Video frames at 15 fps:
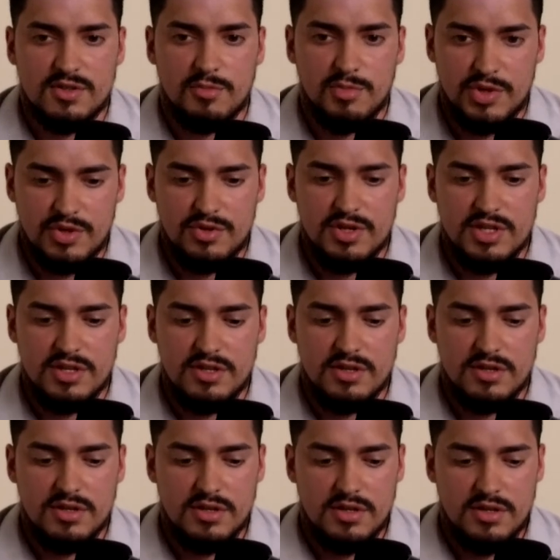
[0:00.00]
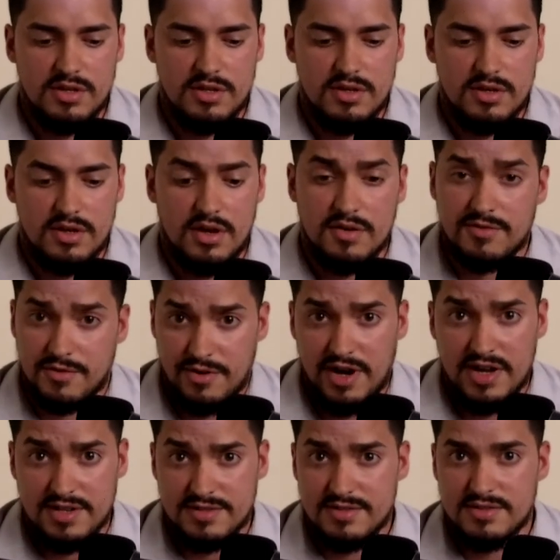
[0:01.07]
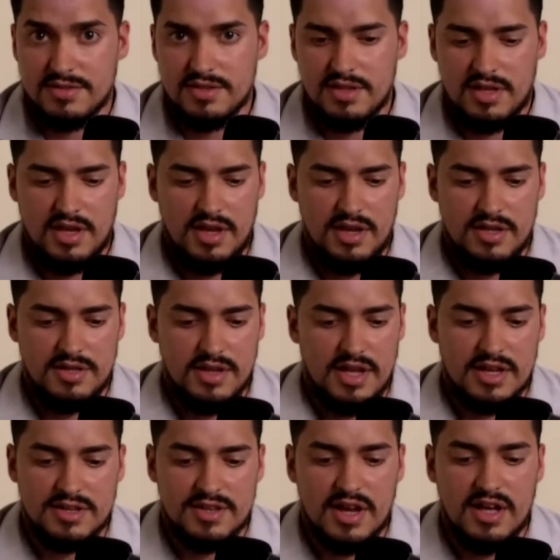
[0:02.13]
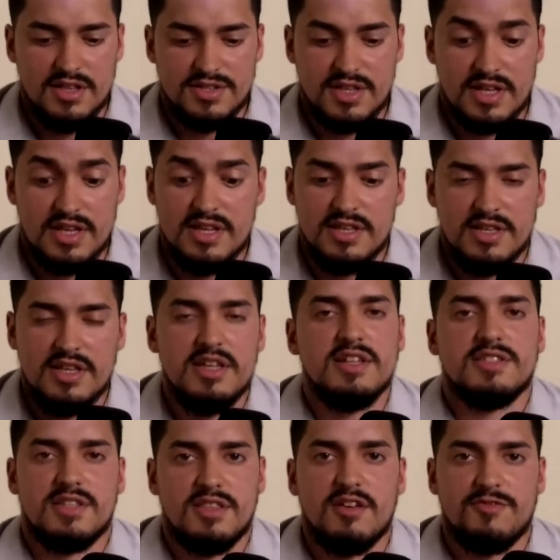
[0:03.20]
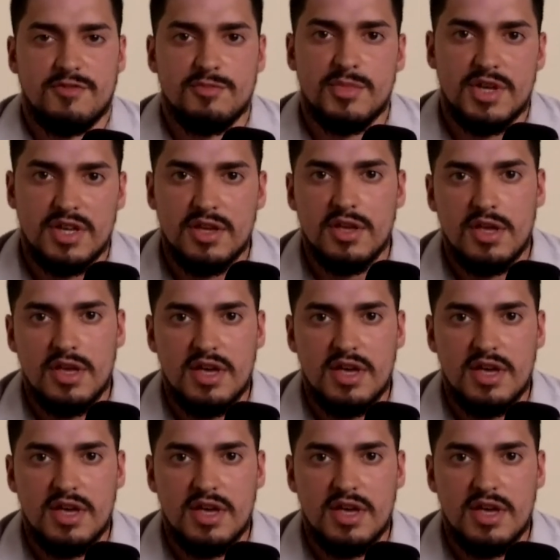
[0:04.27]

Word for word: on the beauty of Christ and acknowledge that he, he is enough for me.